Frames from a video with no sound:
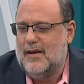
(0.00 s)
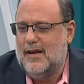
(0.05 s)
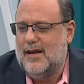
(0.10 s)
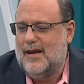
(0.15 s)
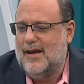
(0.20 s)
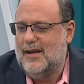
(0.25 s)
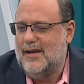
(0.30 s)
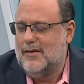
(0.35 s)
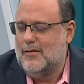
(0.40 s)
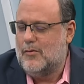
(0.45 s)

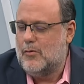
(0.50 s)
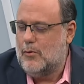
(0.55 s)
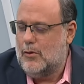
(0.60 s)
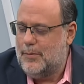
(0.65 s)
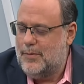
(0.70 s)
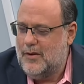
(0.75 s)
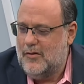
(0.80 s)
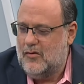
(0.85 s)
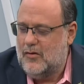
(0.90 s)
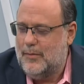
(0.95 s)
I grew
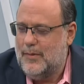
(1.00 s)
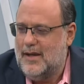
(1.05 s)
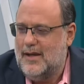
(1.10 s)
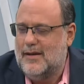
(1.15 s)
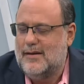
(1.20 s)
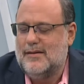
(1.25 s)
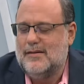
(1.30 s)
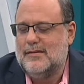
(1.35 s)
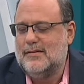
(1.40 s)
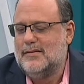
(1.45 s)
up in
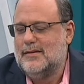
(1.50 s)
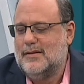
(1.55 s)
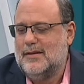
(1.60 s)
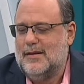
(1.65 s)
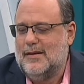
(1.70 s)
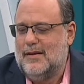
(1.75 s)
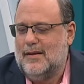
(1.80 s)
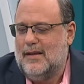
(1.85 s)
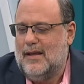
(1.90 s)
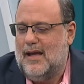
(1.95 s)
Jamaica.
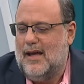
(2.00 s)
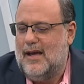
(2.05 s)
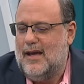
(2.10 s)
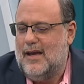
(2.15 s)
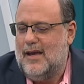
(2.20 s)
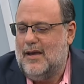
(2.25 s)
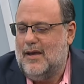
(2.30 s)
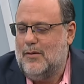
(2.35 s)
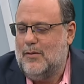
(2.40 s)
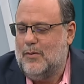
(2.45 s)

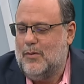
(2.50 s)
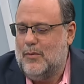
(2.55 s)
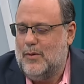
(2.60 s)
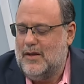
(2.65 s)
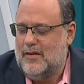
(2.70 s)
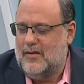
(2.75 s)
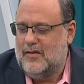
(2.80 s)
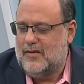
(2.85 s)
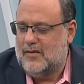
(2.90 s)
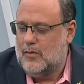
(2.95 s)
I
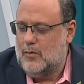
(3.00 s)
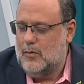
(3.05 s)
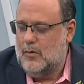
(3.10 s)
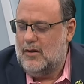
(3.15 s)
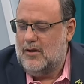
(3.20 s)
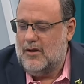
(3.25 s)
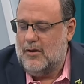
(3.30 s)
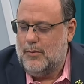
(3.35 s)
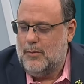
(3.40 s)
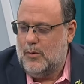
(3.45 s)
went to school
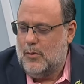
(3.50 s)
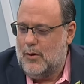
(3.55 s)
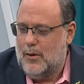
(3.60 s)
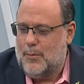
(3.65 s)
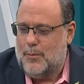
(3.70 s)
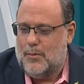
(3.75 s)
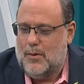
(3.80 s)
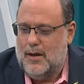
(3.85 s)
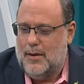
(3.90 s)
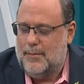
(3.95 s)
here, Mona
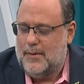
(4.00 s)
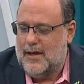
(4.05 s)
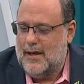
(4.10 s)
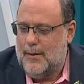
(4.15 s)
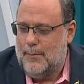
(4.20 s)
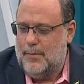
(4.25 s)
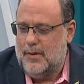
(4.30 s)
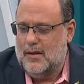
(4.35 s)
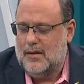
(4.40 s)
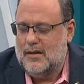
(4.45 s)
Prep,
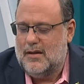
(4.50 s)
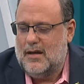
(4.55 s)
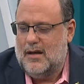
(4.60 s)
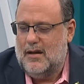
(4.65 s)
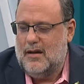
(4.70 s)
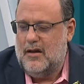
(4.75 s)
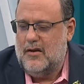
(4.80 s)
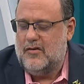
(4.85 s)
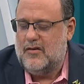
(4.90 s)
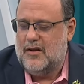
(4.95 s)
Campion
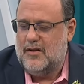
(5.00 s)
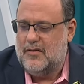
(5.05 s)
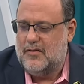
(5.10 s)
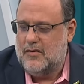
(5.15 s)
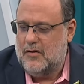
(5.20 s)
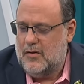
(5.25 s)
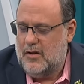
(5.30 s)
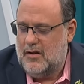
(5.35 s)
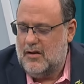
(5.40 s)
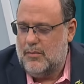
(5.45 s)
College. I
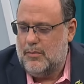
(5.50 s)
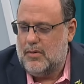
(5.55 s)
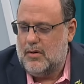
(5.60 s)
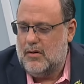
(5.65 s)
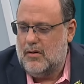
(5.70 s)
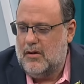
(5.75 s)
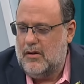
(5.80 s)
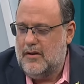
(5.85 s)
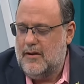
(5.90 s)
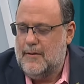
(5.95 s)
studied
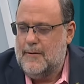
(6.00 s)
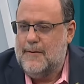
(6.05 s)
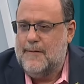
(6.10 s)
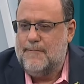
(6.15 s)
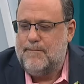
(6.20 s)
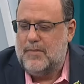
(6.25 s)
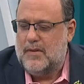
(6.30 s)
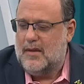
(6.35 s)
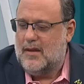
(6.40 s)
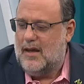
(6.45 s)
abroad.
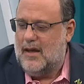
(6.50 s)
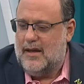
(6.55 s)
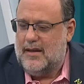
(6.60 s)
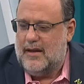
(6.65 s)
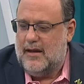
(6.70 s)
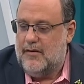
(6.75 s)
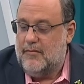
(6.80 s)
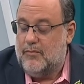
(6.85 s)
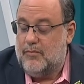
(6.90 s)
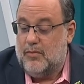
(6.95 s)
And
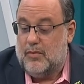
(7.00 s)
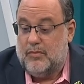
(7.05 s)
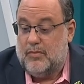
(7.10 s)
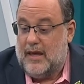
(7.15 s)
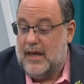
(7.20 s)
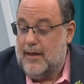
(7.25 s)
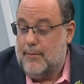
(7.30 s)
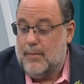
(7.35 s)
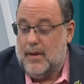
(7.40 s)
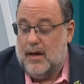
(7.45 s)
I
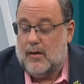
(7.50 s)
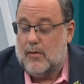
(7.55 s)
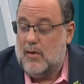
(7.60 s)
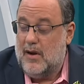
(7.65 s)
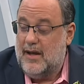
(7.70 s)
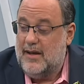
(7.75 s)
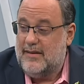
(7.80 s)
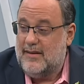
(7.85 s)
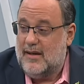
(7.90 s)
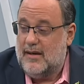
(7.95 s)
came back
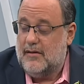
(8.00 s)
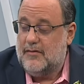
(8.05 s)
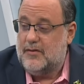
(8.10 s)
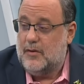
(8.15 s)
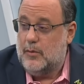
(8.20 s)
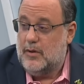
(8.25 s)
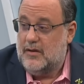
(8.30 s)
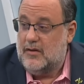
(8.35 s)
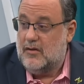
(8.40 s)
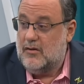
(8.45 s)
right after,
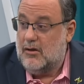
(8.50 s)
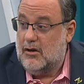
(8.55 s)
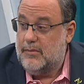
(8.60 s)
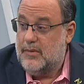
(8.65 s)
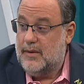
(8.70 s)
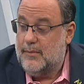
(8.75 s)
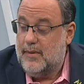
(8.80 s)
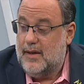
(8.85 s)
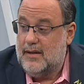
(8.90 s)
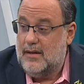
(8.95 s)
went to
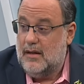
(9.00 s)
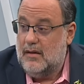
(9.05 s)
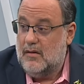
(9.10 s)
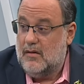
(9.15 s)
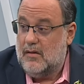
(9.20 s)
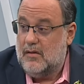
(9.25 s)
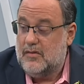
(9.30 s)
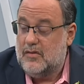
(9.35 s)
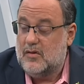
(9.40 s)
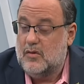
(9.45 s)
Norman Manley
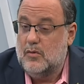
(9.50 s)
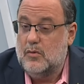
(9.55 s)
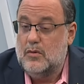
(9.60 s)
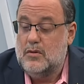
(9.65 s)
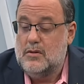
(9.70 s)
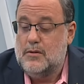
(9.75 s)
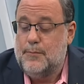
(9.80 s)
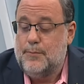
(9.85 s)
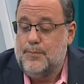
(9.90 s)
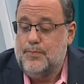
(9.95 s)
Law
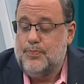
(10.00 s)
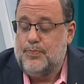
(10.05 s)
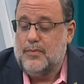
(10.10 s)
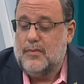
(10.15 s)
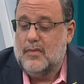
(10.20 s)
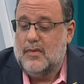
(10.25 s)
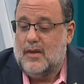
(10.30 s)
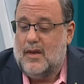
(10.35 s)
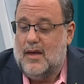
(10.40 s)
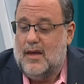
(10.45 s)
School
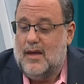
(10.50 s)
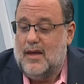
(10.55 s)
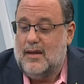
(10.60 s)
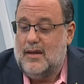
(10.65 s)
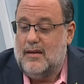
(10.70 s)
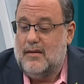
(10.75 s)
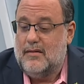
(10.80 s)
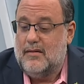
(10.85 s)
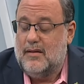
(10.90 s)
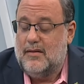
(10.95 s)

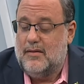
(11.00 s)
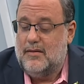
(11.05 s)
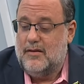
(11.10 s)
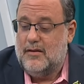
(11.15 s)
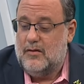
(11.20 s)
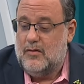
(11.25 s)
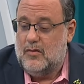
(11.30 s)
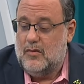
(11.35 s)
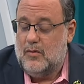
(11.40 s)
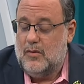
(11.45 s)
and
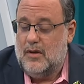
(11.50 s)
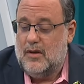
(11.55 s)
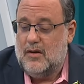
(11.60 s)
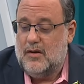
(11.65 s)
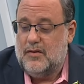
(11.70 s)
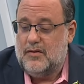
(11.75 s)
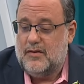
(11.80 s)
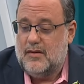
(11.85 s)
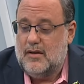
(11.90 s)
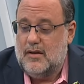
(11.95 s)
did 2
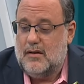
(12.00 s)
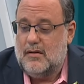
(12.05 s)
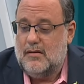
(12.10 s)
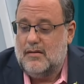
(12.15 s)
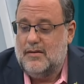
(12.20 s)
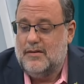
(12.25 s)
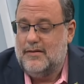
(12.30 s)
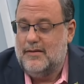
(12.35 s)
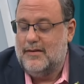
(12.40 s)
years there.